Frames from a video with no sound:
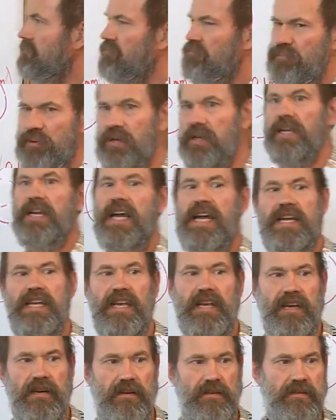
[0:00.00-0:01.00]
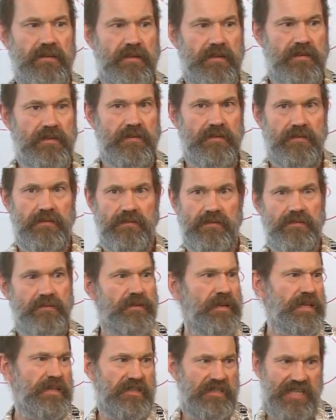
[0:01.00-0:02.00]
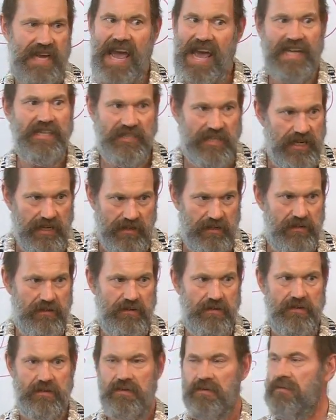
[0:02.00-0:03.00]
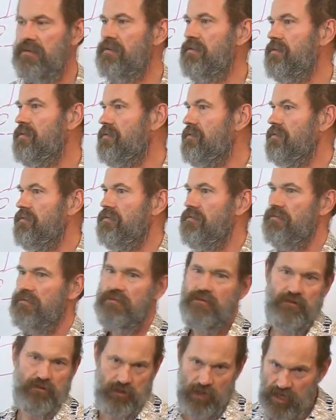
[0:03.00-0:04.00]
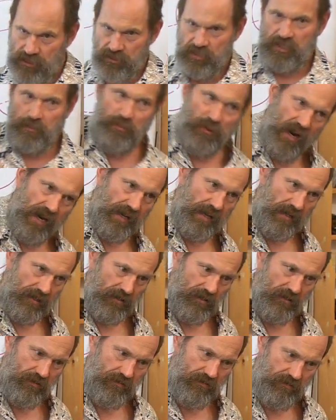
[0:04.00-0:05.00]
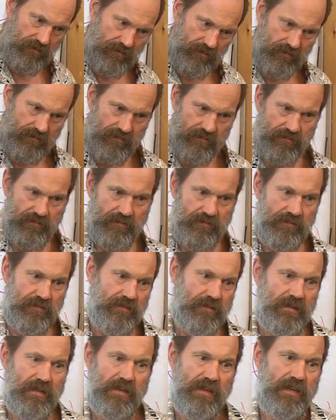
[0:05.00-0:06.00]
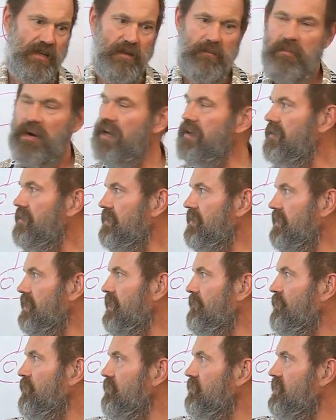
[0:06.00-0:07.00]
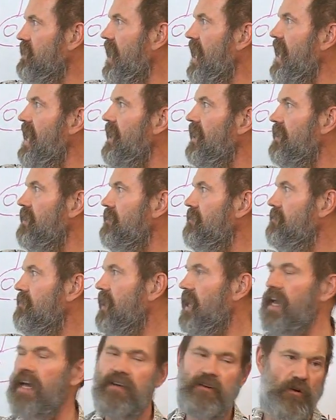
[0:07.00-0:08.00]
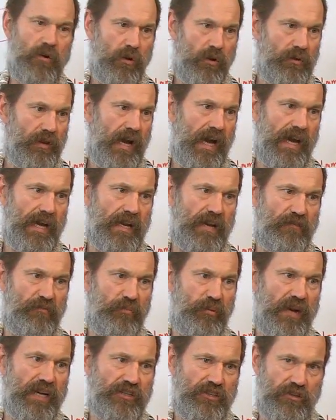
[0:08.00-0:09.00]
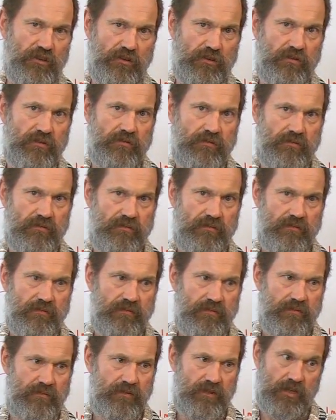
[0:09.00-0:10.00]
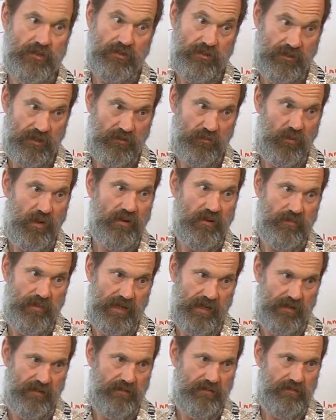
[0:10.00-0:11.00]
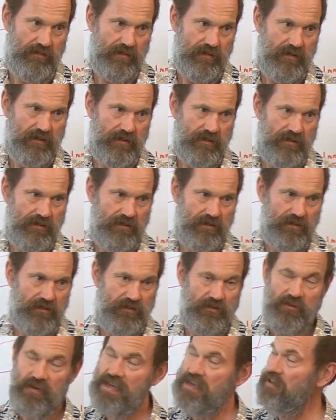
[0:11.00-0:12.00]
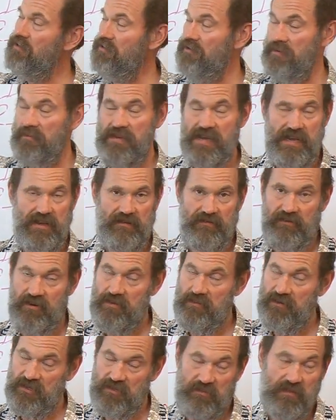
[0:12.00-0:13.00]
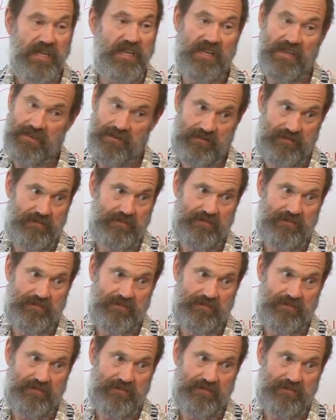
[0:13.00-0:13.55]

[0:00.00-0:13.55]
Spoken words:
Brilliant idea. Fantastic. Launch the product. But if your tank can't hold high enough pressure, such as this watermelon, you ain't going to make very much money.